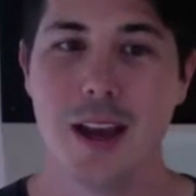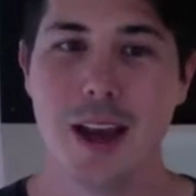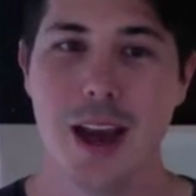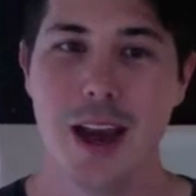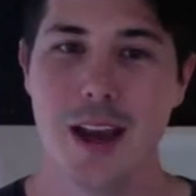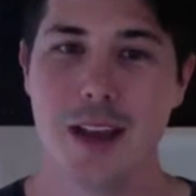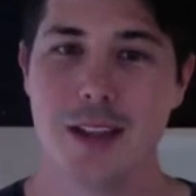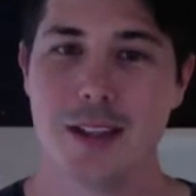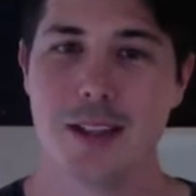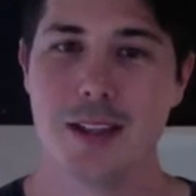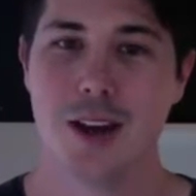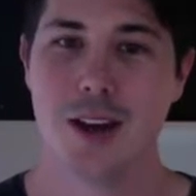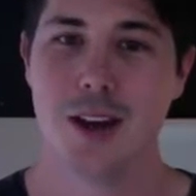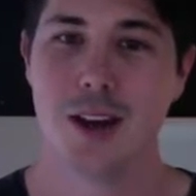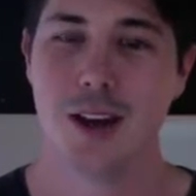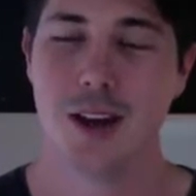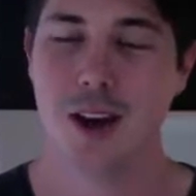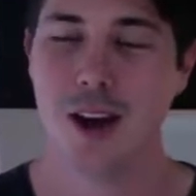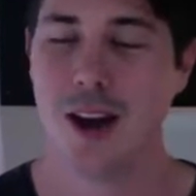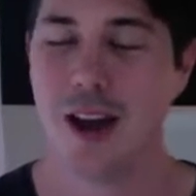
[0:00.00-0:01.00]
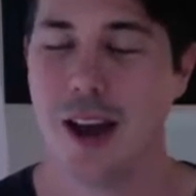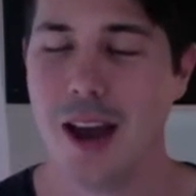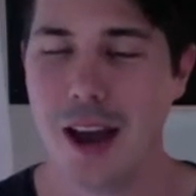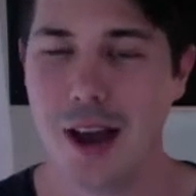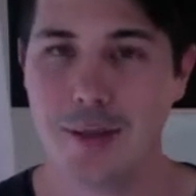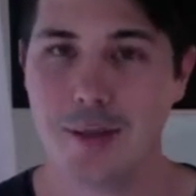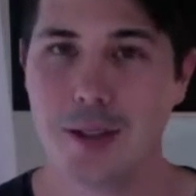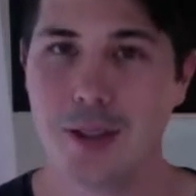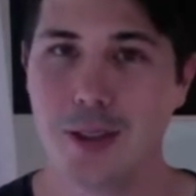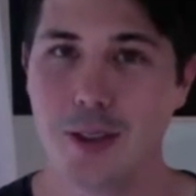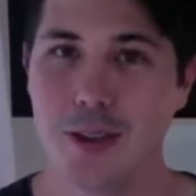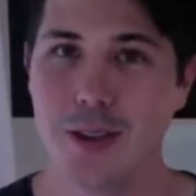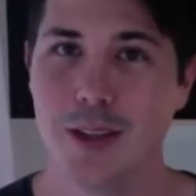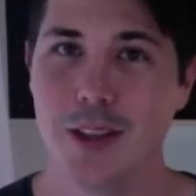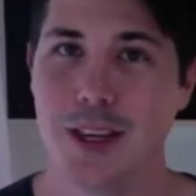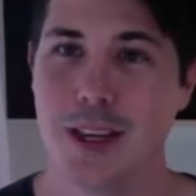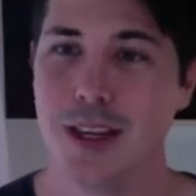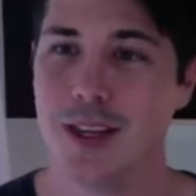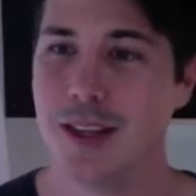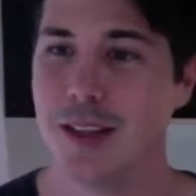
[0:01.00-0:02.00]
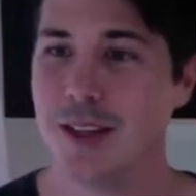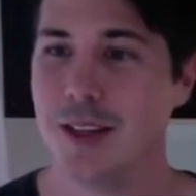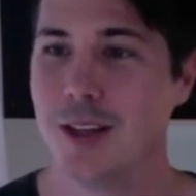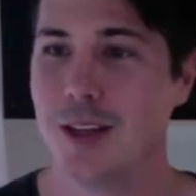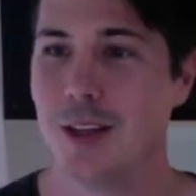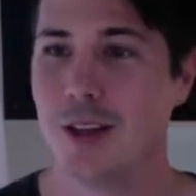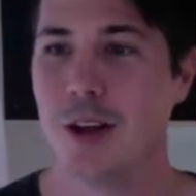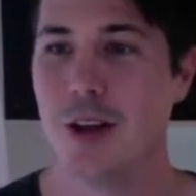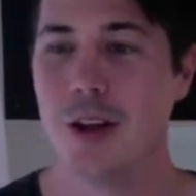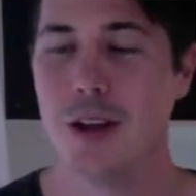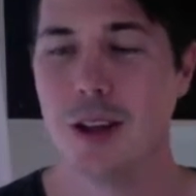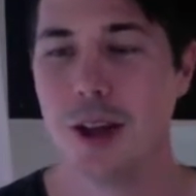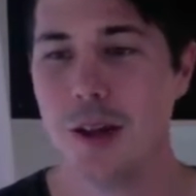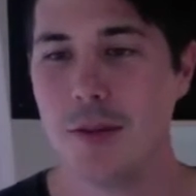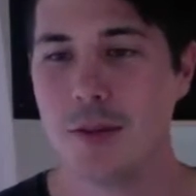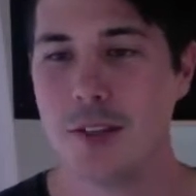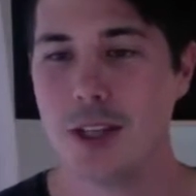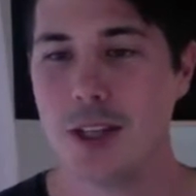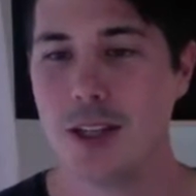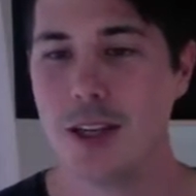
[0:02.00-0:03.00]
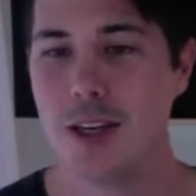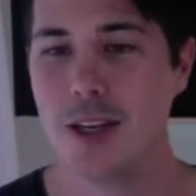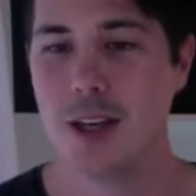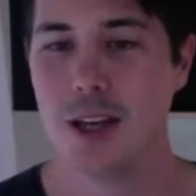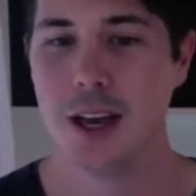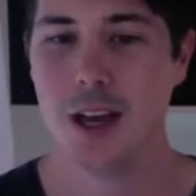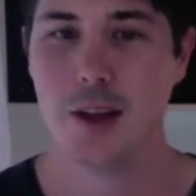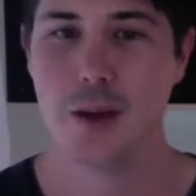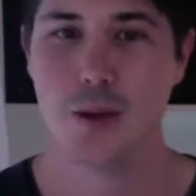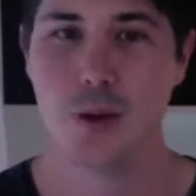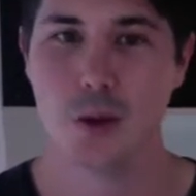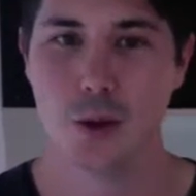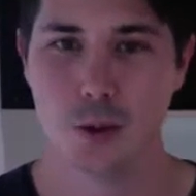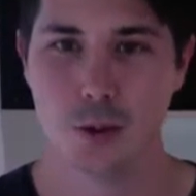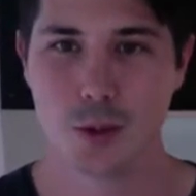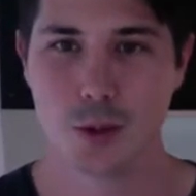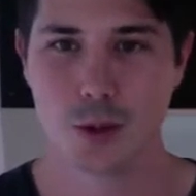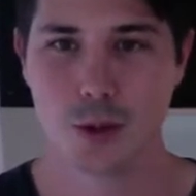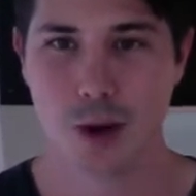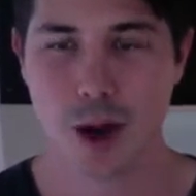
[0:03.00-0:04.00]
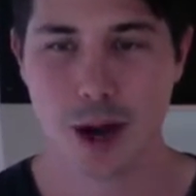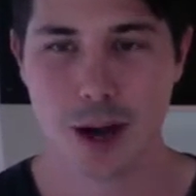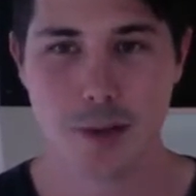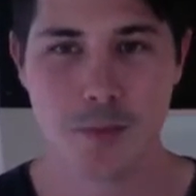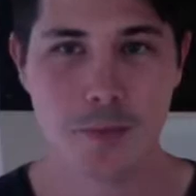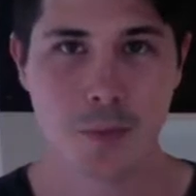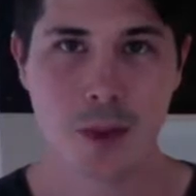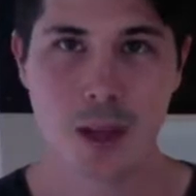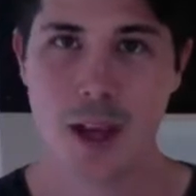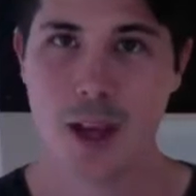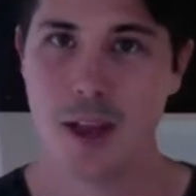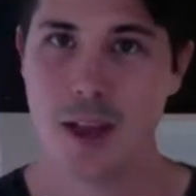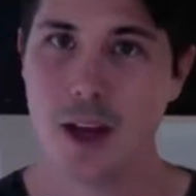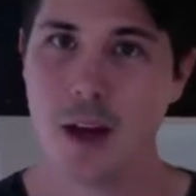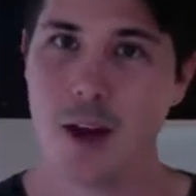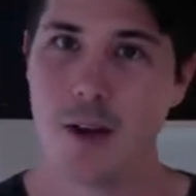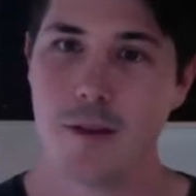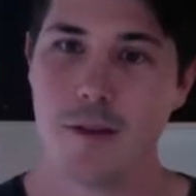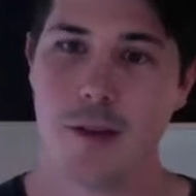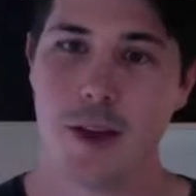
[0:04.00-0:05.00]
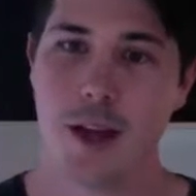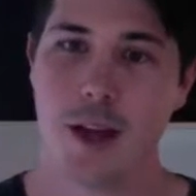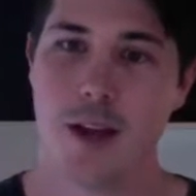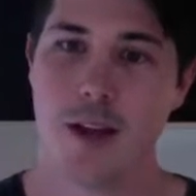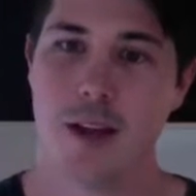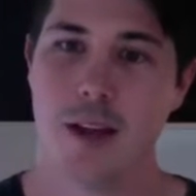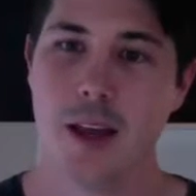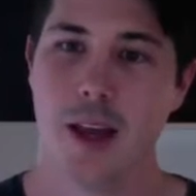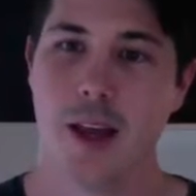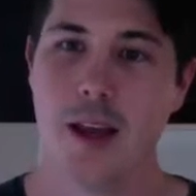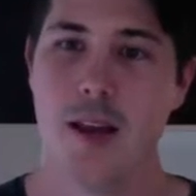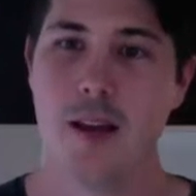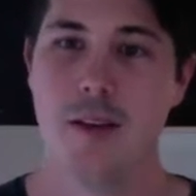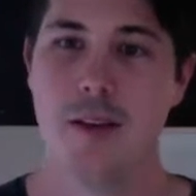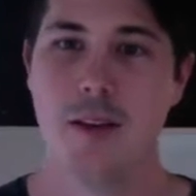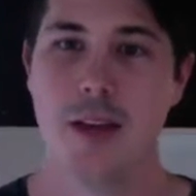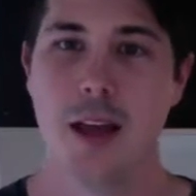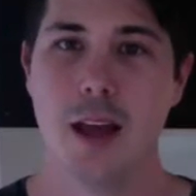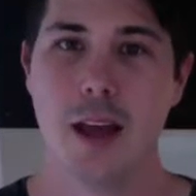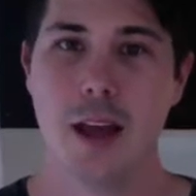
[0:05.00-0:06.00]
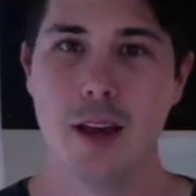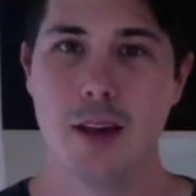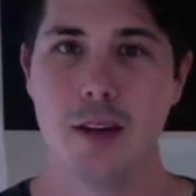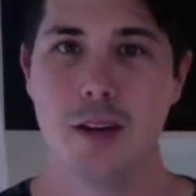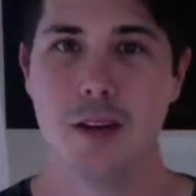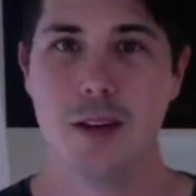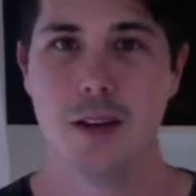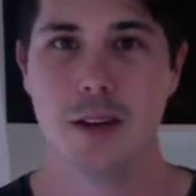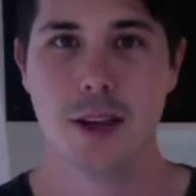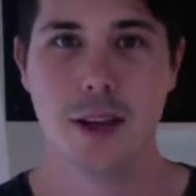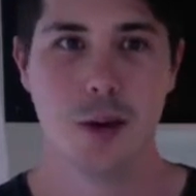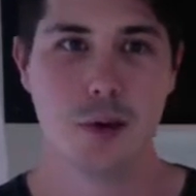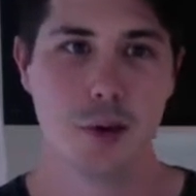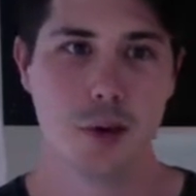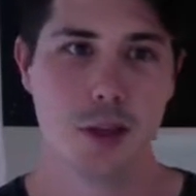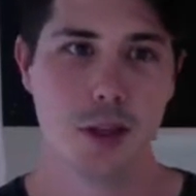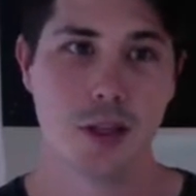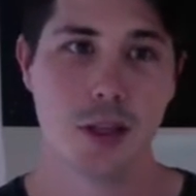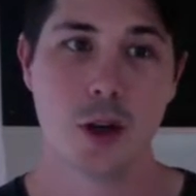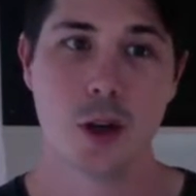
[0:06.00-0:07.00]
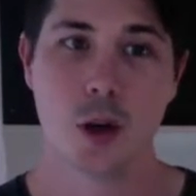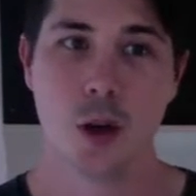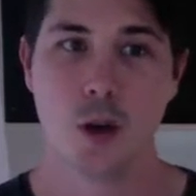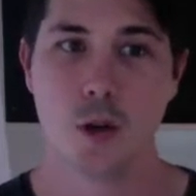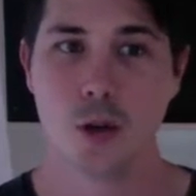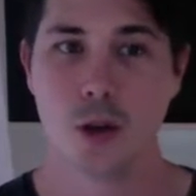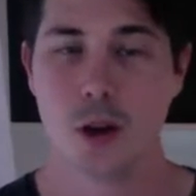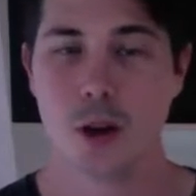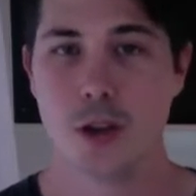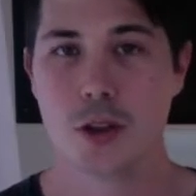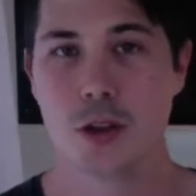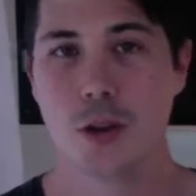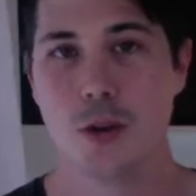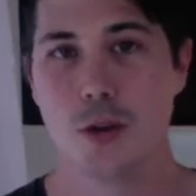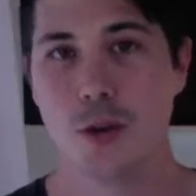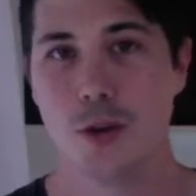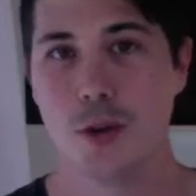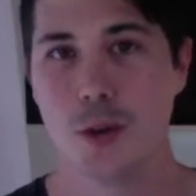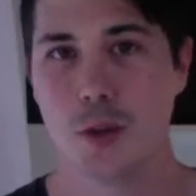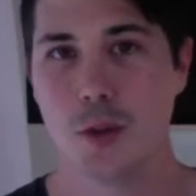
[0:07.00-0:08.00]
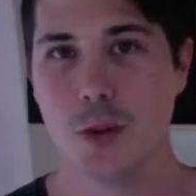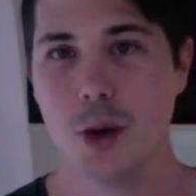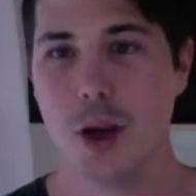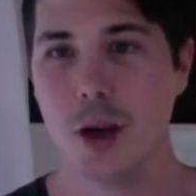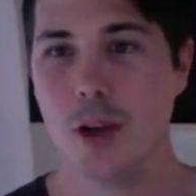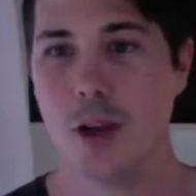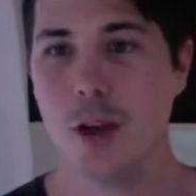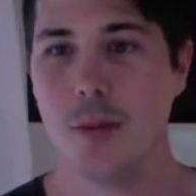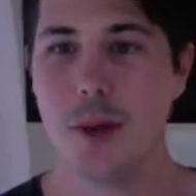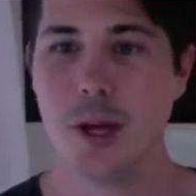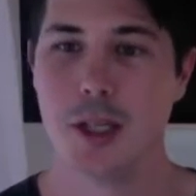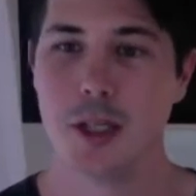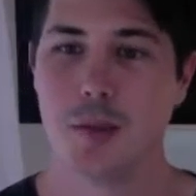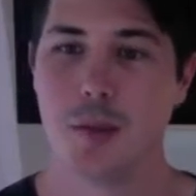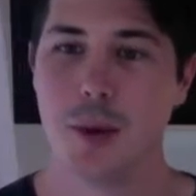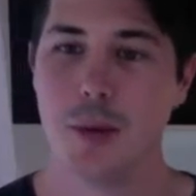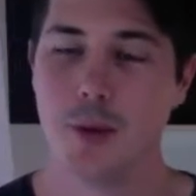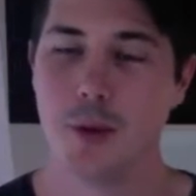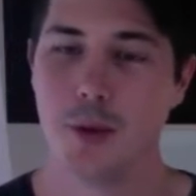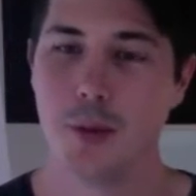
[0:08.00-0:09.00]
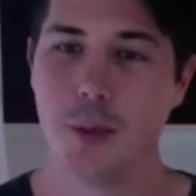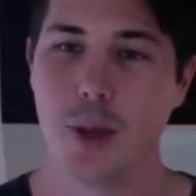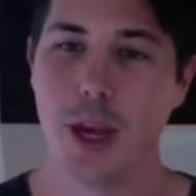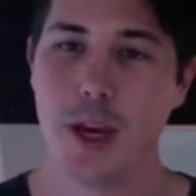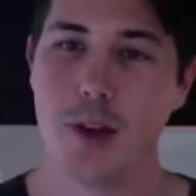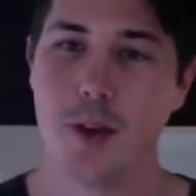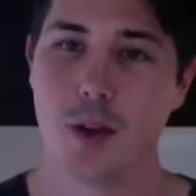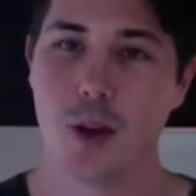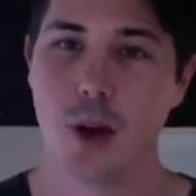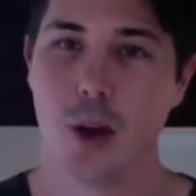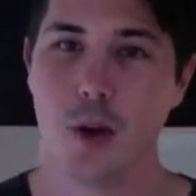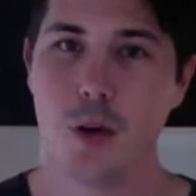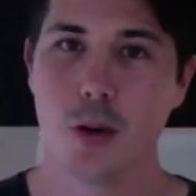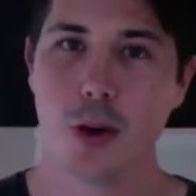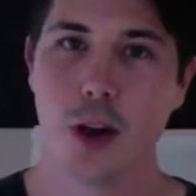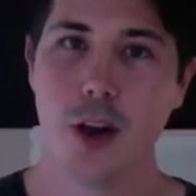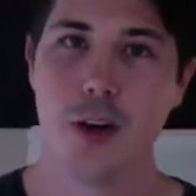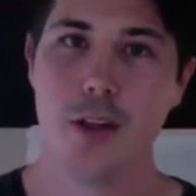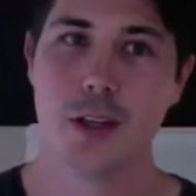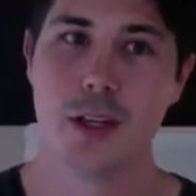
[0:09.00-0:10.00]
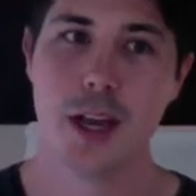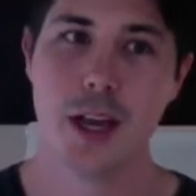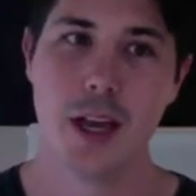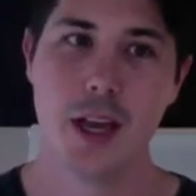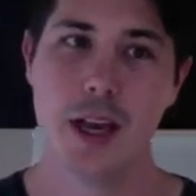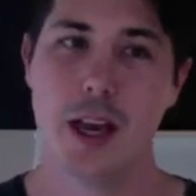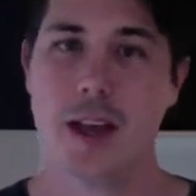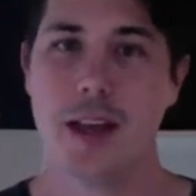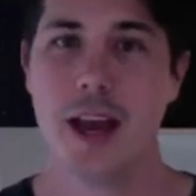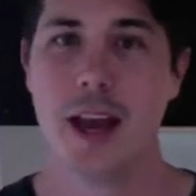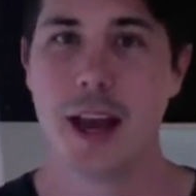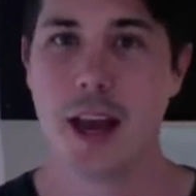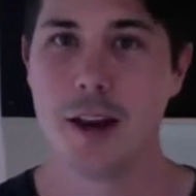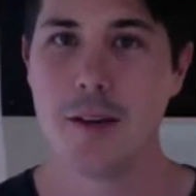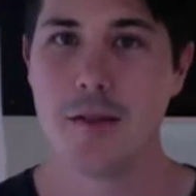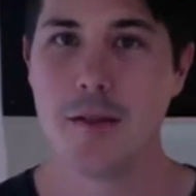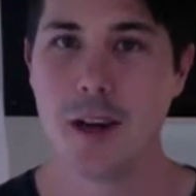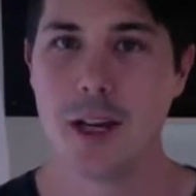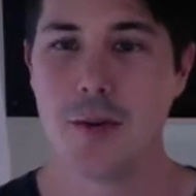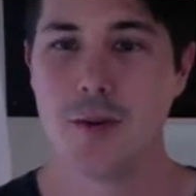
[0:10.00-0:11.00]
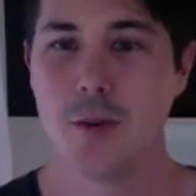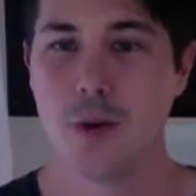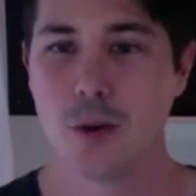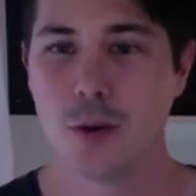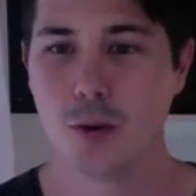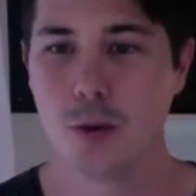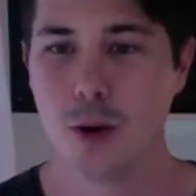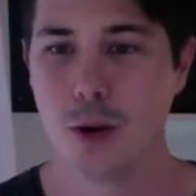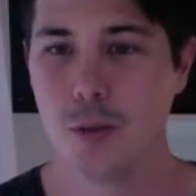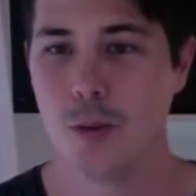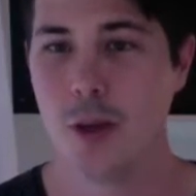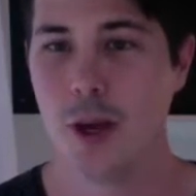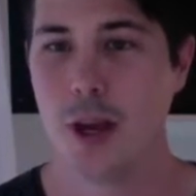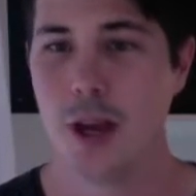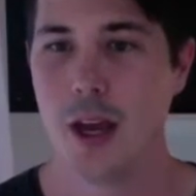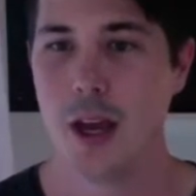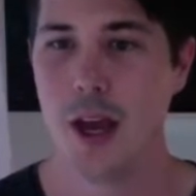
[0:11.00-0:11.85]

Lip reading: And so I absolutely, loved it and thought it was great. And then I found out that there was a Gold Coast crew as well, a bunch of people who played on the Gold Coast, and they had a Facebook group.